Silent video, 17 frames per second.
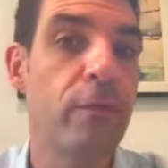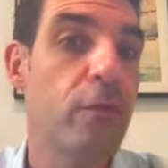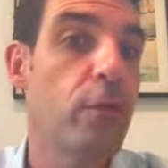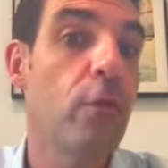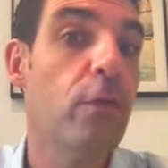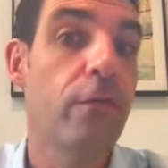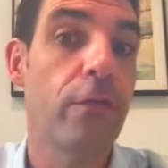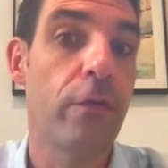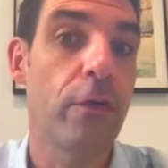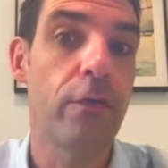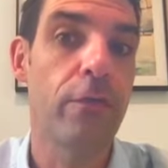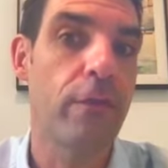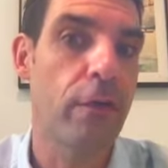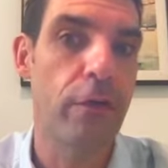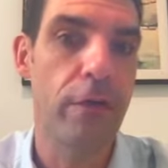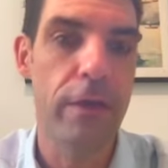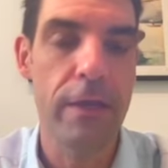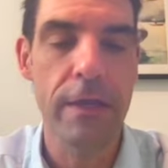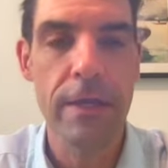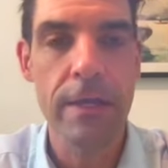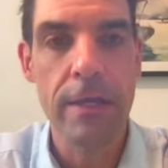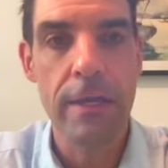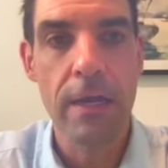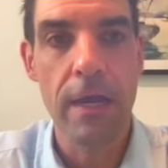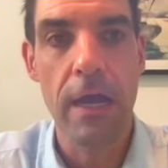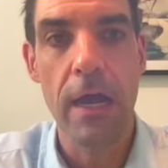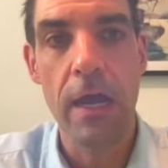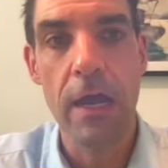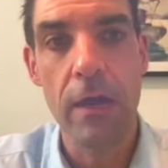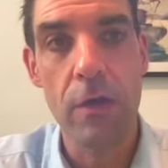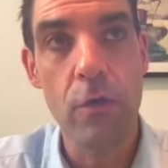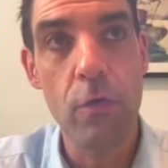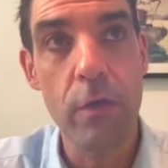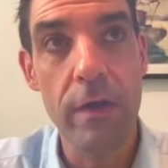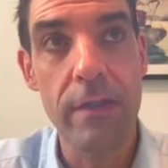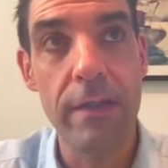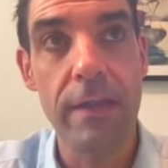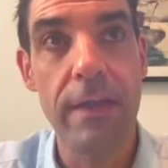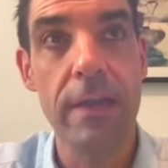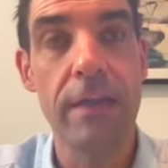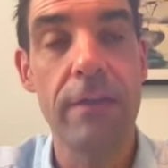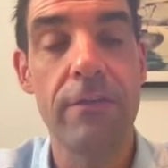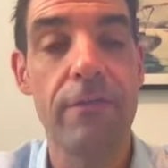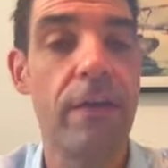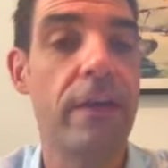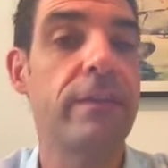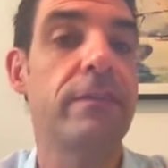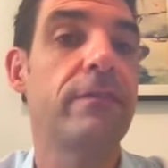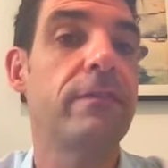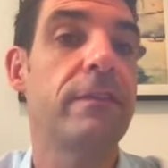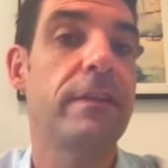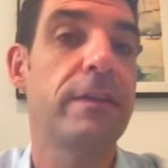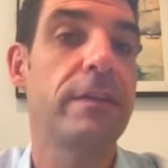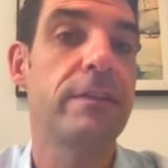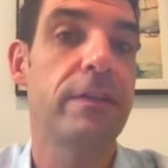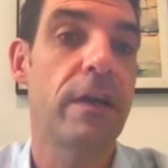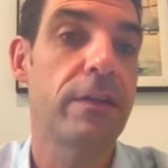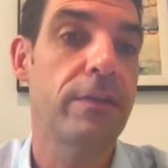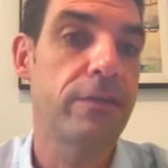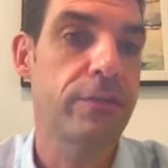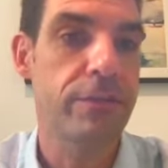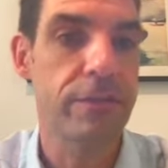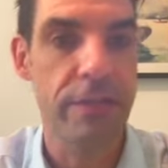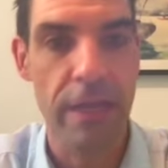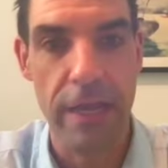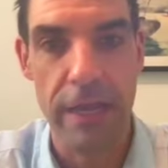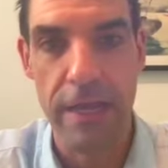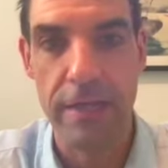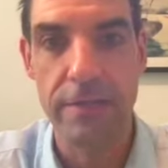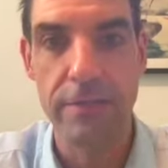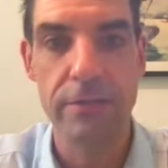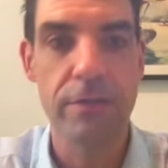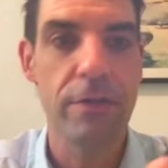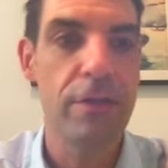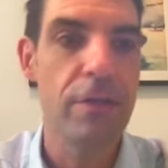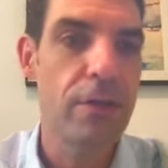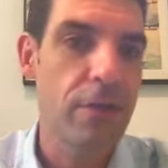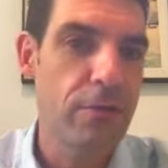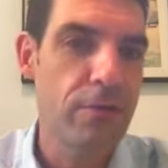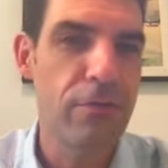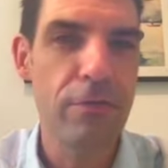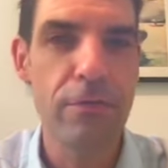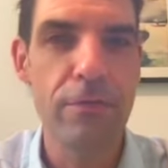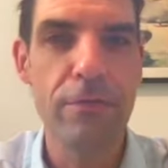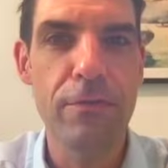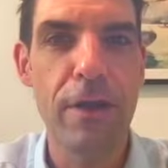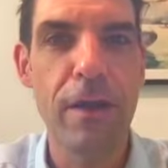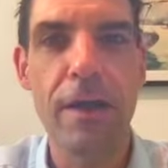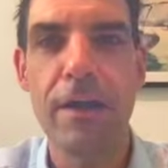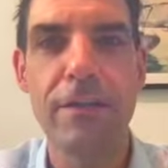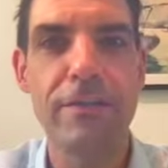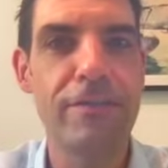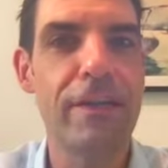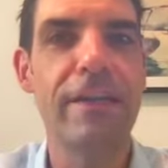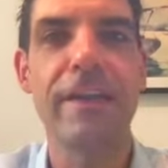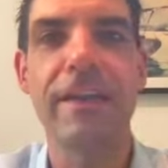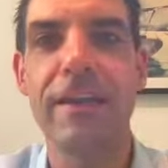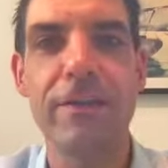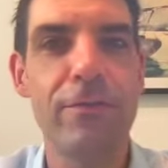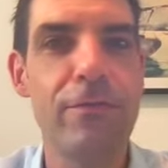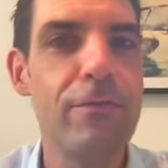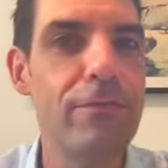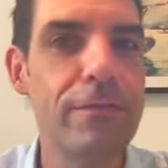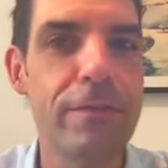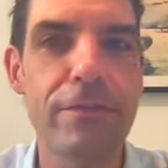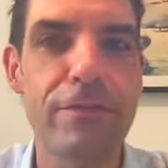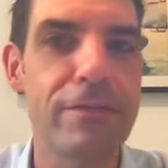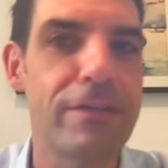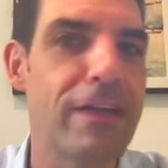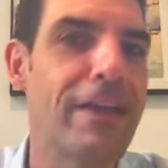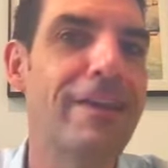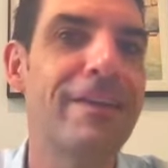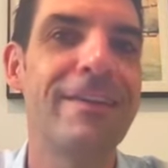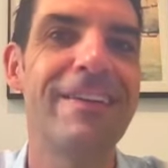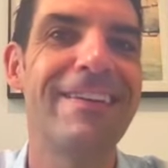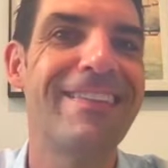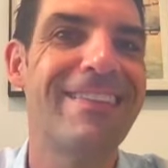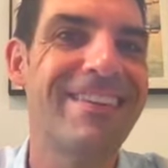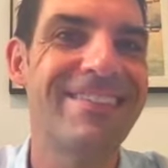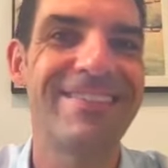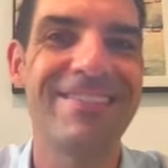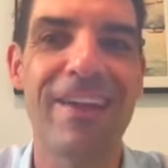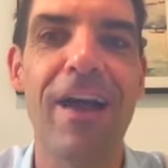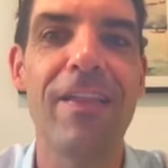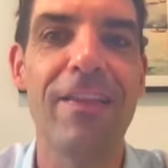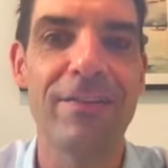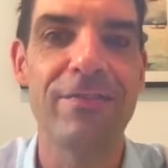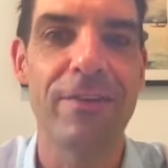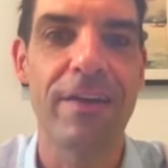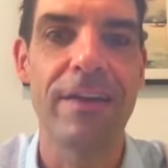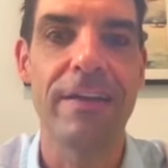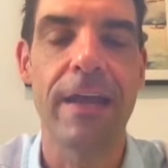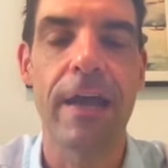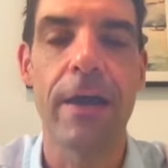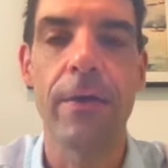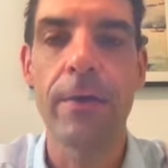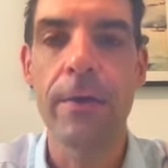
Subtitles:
tool for her, very quickly and effectively to understand who, checking in who's understanding this knowledge right now.